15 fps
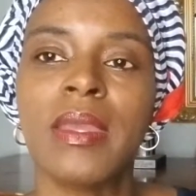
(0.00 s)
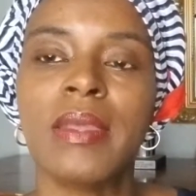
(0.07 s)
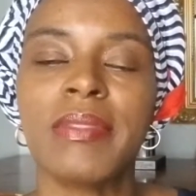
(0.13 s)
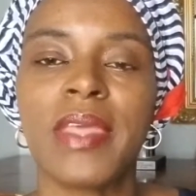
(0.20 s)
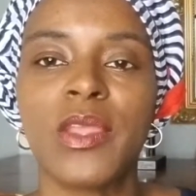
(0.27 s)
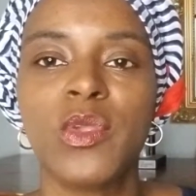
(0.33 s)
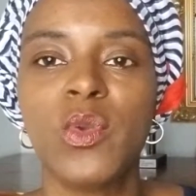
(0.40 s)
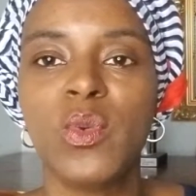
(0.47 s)

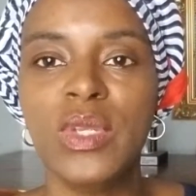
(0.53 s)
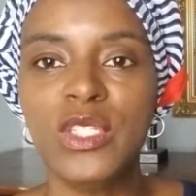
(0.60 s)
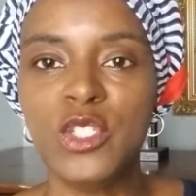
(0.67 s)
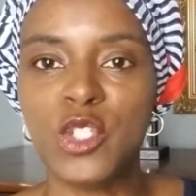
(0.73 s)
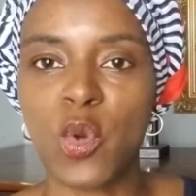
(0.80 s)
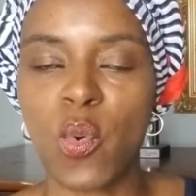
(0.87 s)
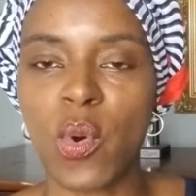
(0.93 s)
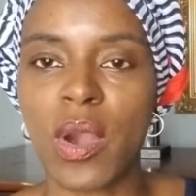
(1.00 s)
that you
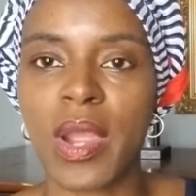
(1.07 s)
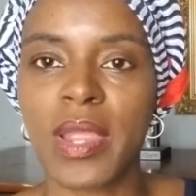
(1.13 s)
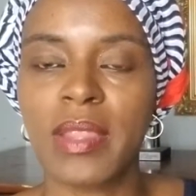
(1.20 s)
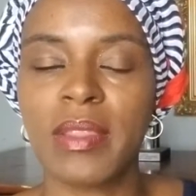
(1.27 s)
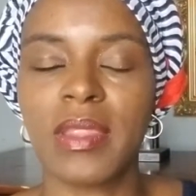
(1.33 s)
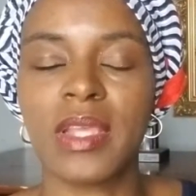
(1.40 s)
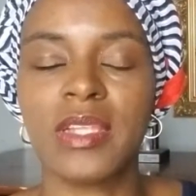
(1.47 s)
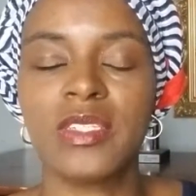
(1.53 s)
enjoy,
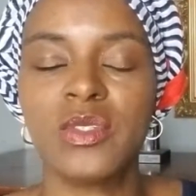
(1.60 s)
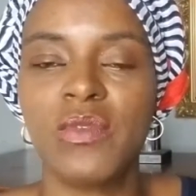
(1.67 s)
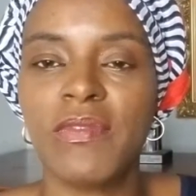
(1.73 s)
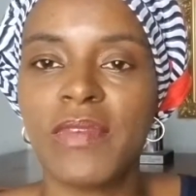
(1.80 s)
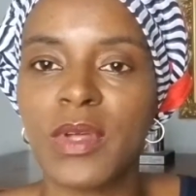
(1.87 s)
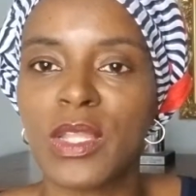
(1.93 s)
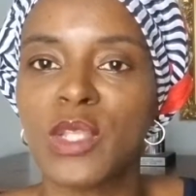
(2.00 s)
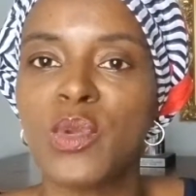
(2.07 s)
that you
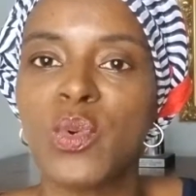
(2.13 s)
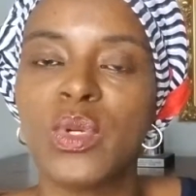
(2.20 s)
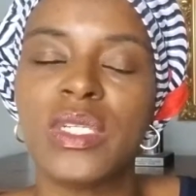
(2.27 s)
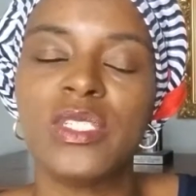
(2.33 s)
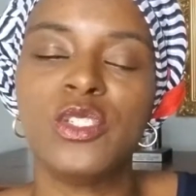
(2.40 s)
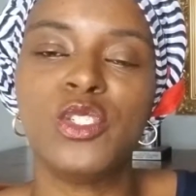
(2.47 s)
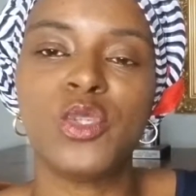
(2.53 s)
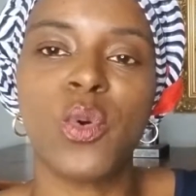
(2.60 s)
feel you
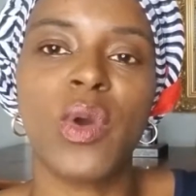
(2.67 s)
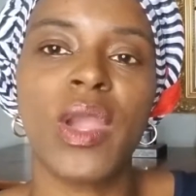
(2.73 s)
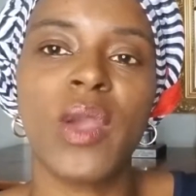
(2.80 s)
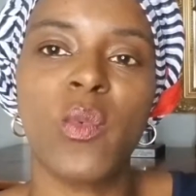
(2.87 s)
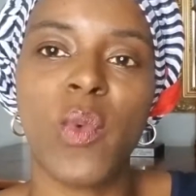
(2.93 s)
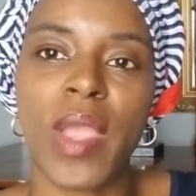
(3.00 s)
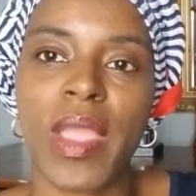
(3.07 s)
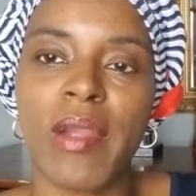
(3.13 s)
enjoy
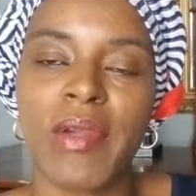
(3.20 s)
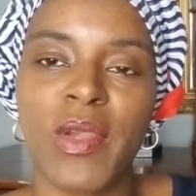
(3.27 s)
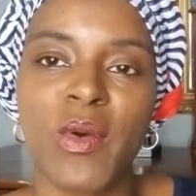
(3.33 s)
wearing